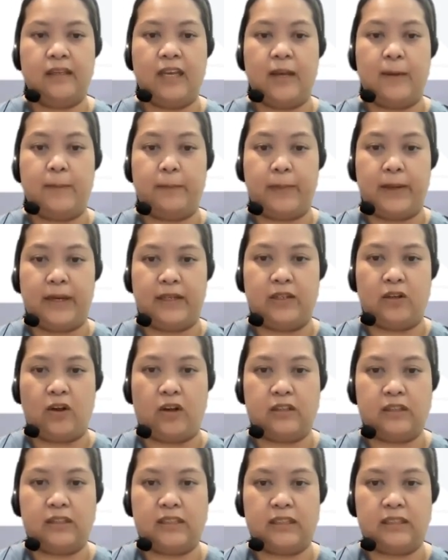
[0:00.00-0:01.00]
Impaired
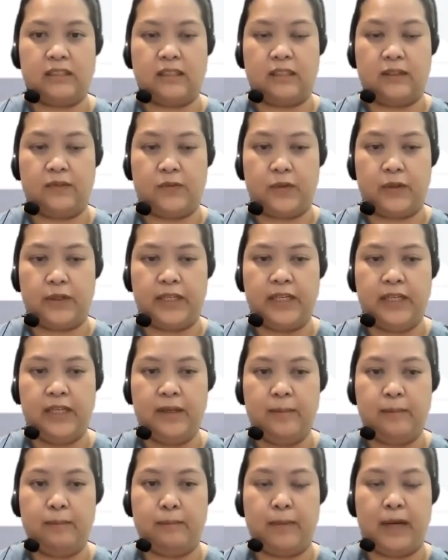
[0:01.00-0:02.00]
oxygen delivery
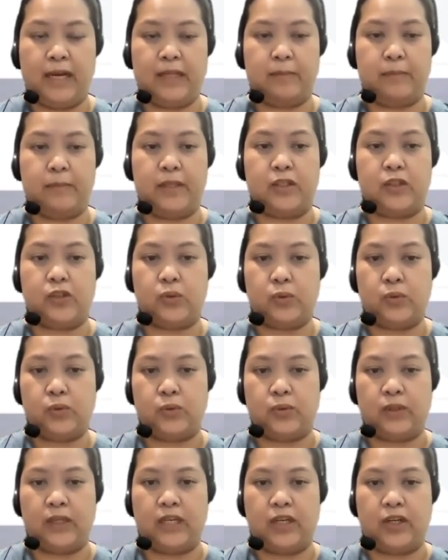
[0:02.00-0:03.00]
might be due
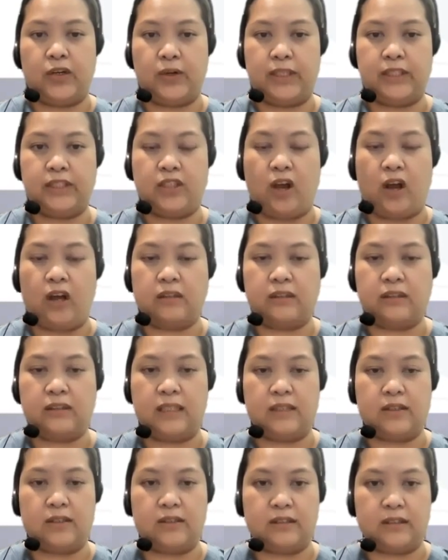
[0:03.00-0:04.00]
to increased
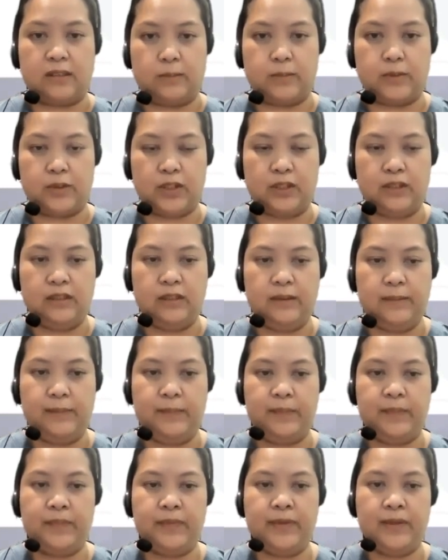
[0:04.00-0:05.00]
oxygen consumption
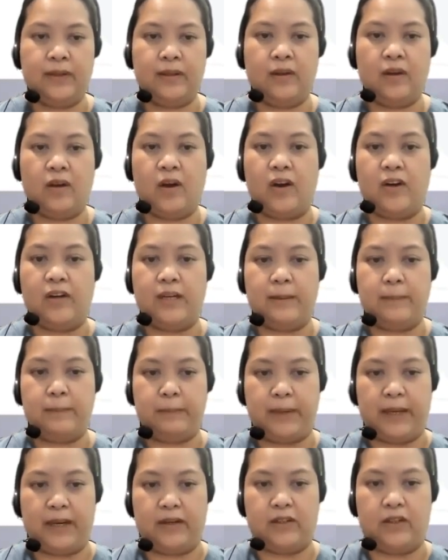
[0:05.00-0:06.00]
or
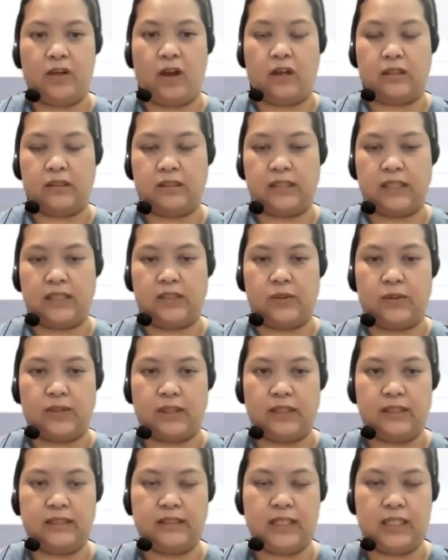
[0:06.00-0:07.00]
impaired oxygen
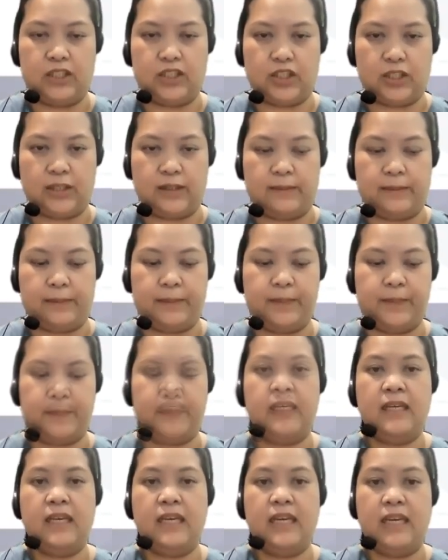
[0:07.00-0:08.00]
utilization.
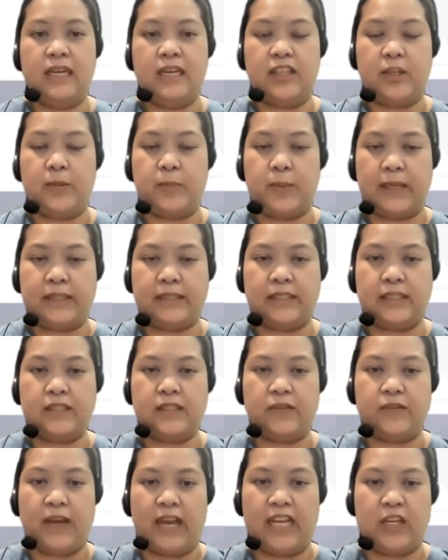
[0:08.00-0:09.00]
In the presence
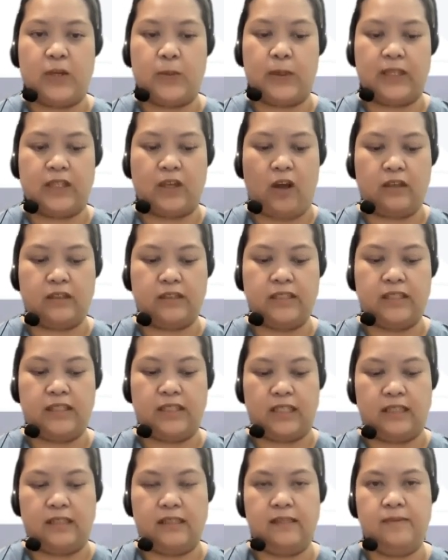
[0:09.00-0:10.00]
of adequate
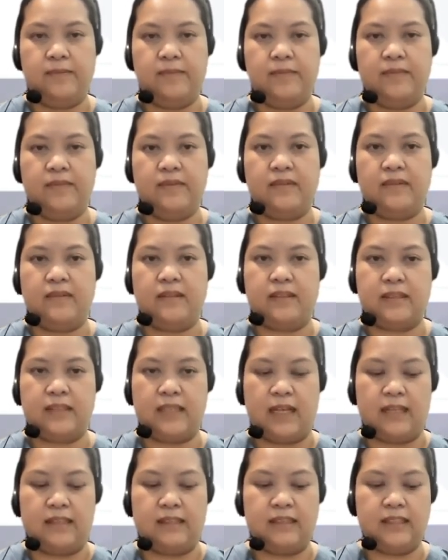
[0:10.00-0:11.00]
oxygen, the
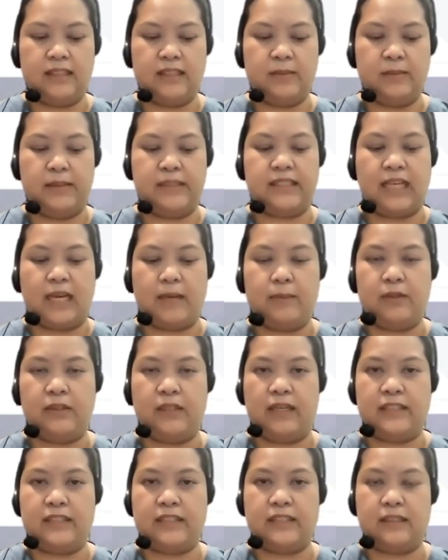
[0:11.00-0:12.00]
cells
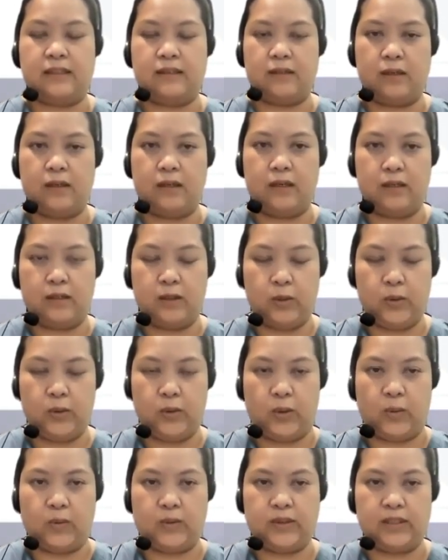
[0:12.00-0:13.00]
metabolize
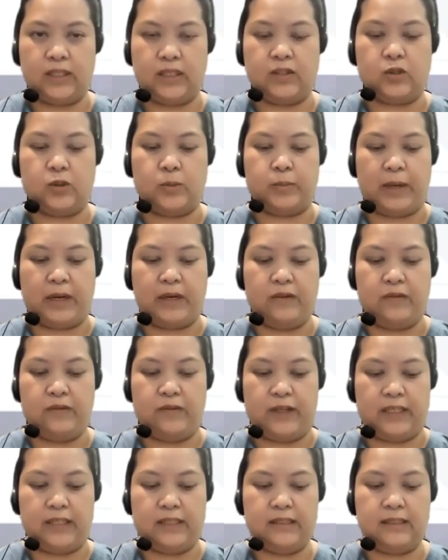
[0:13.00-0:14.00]
glucose into
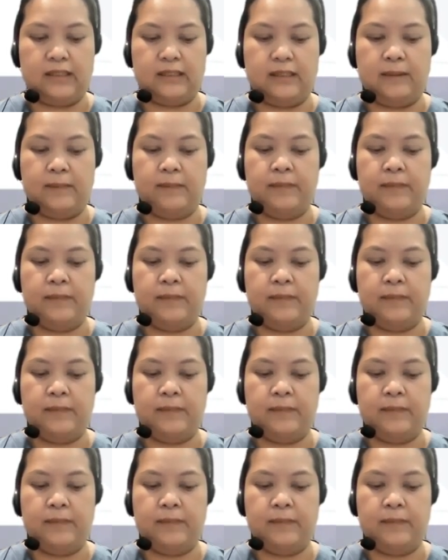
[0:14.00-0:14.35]
pyruvate,